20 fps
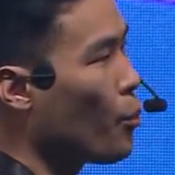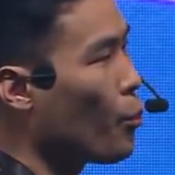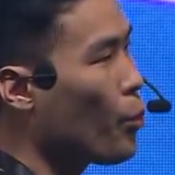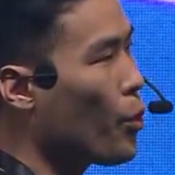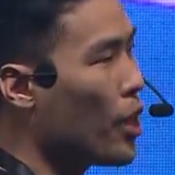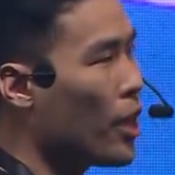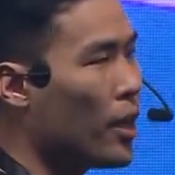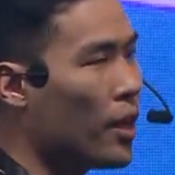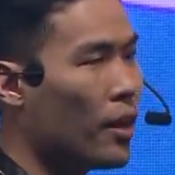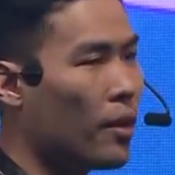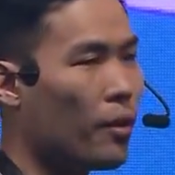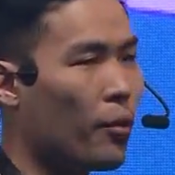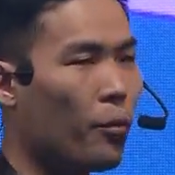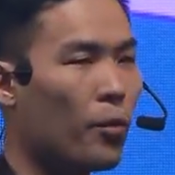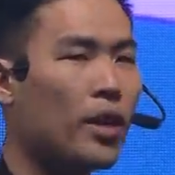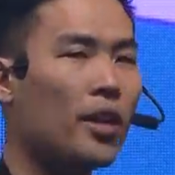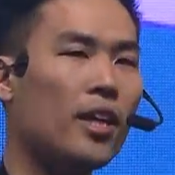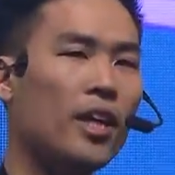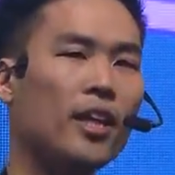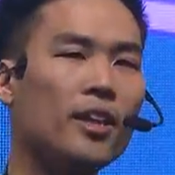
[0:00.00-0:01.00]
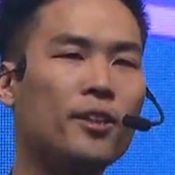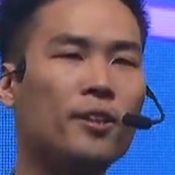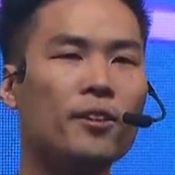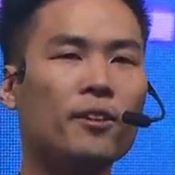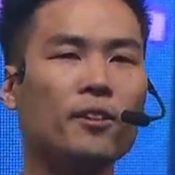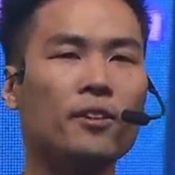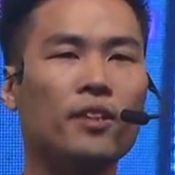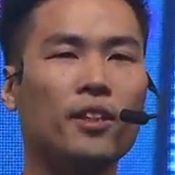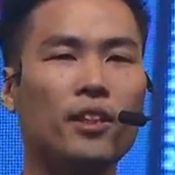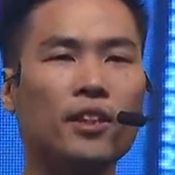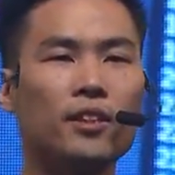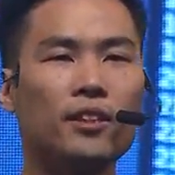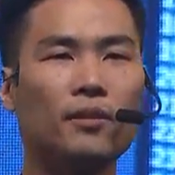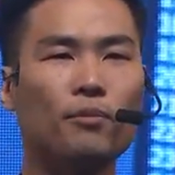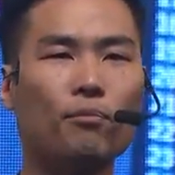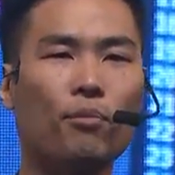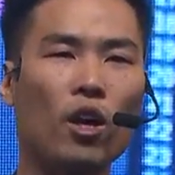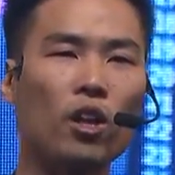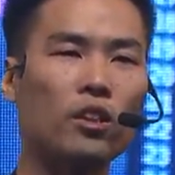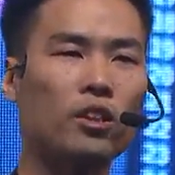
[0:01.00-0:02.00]
we, we into this
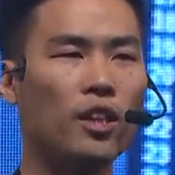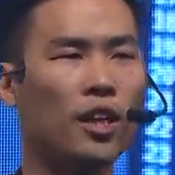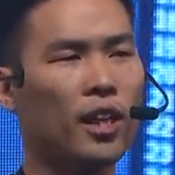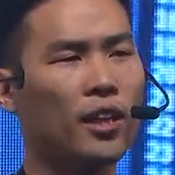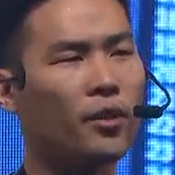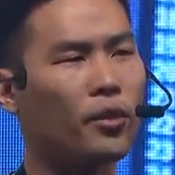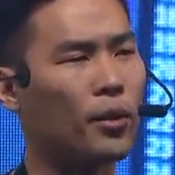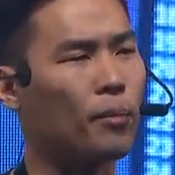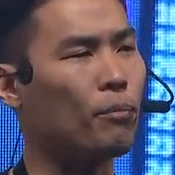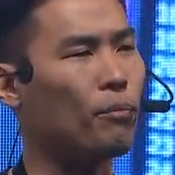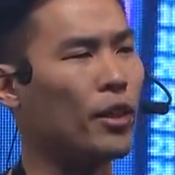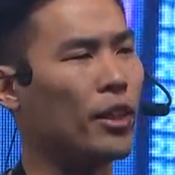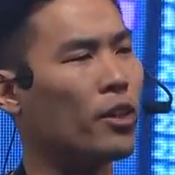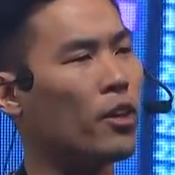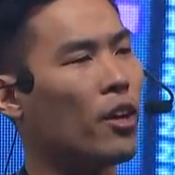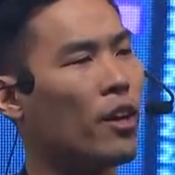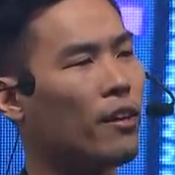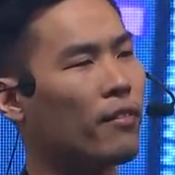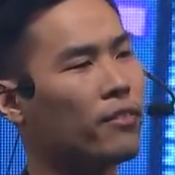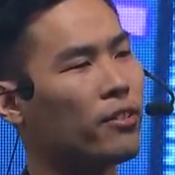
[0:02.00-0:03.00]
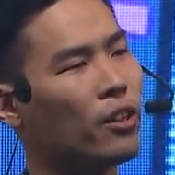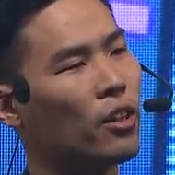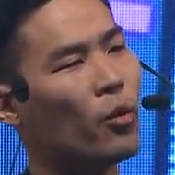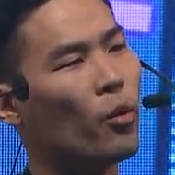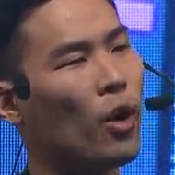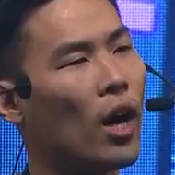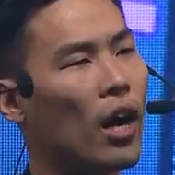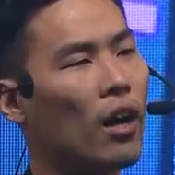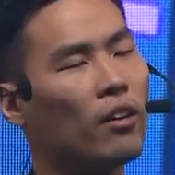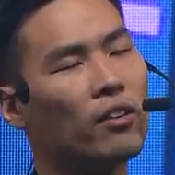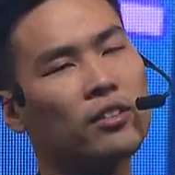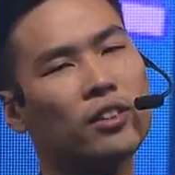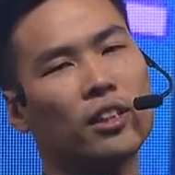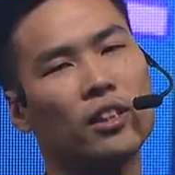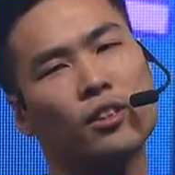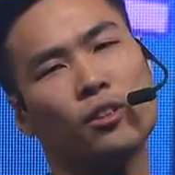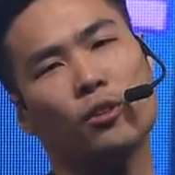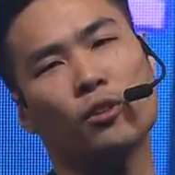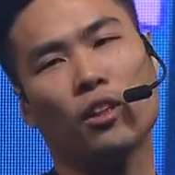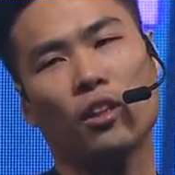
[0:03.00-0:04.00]
blockchain Bitcoin for a while,
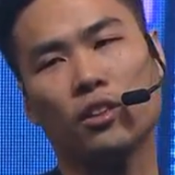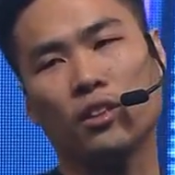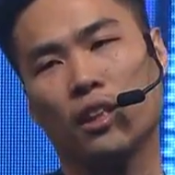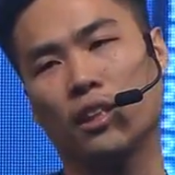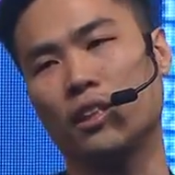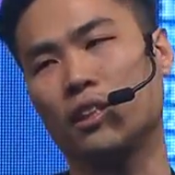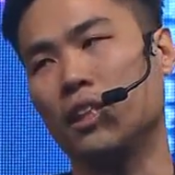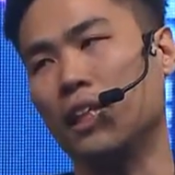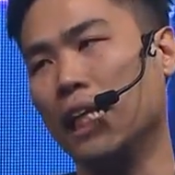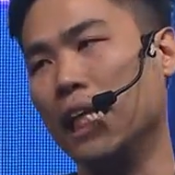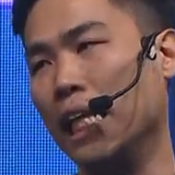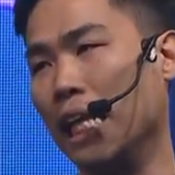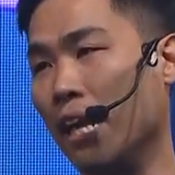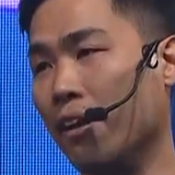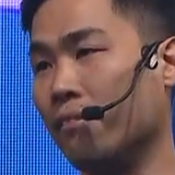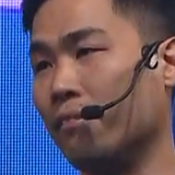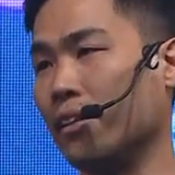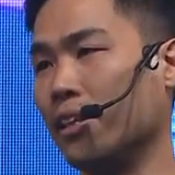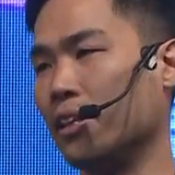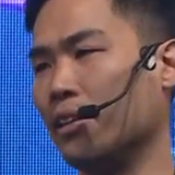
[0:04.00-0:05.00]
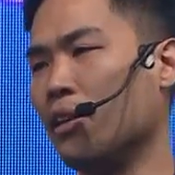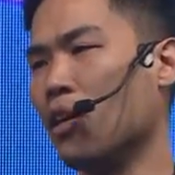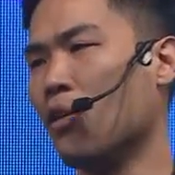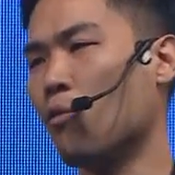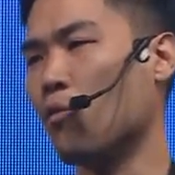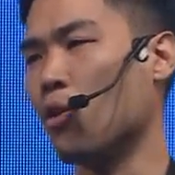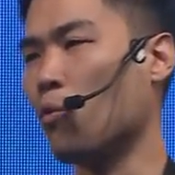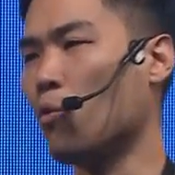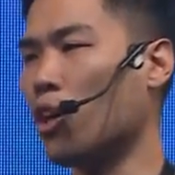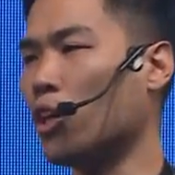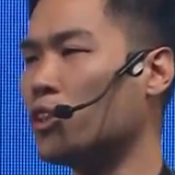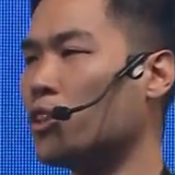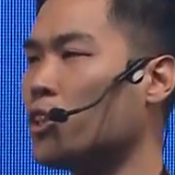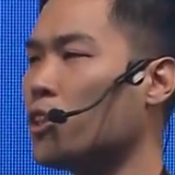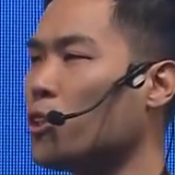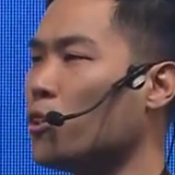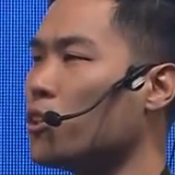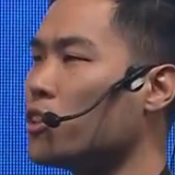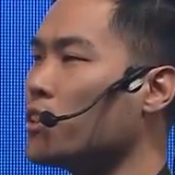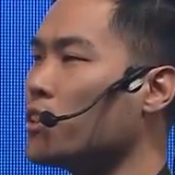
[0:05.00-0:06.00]
since two thousand eleven. We want to do